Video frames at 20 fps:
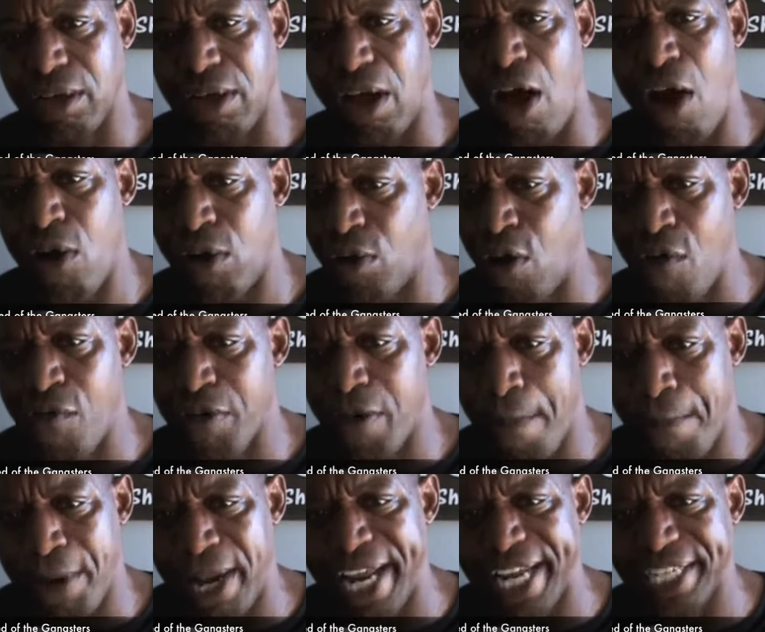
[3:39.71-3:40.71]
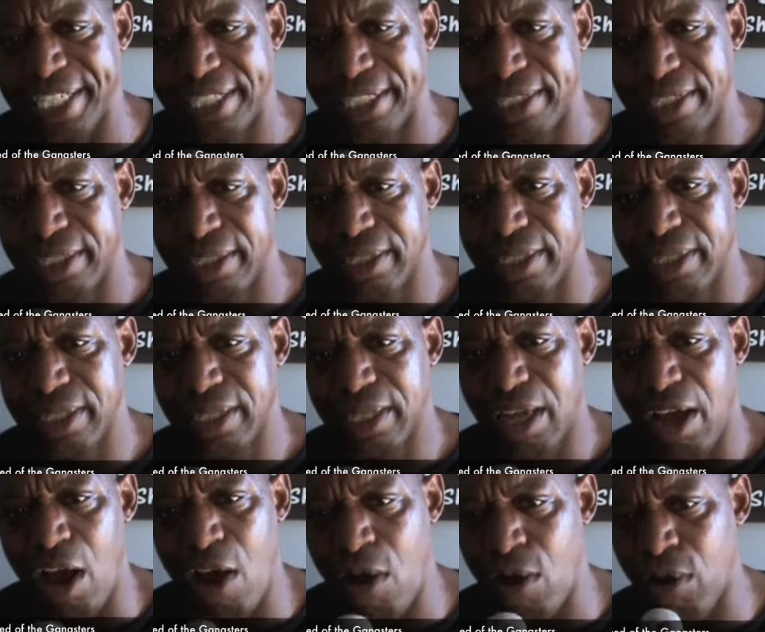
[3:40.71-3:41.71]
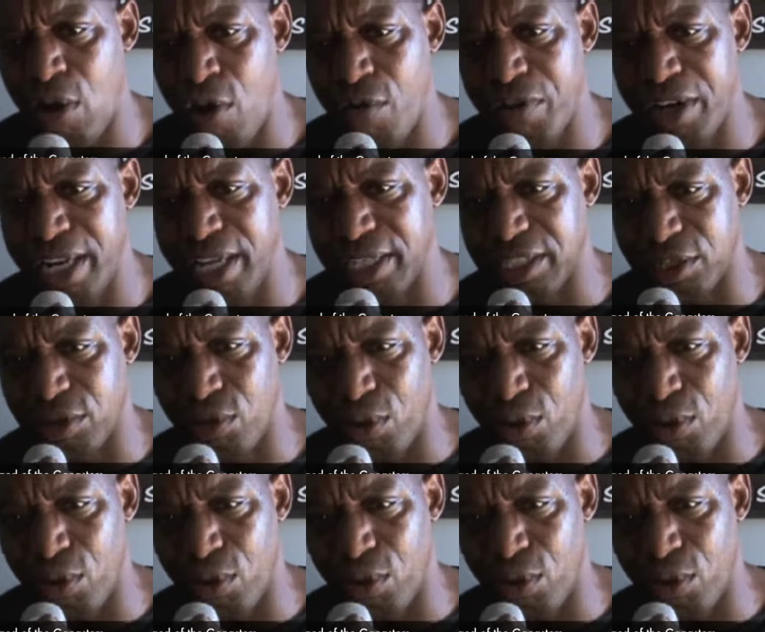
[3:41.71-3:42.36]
all over the place, all over this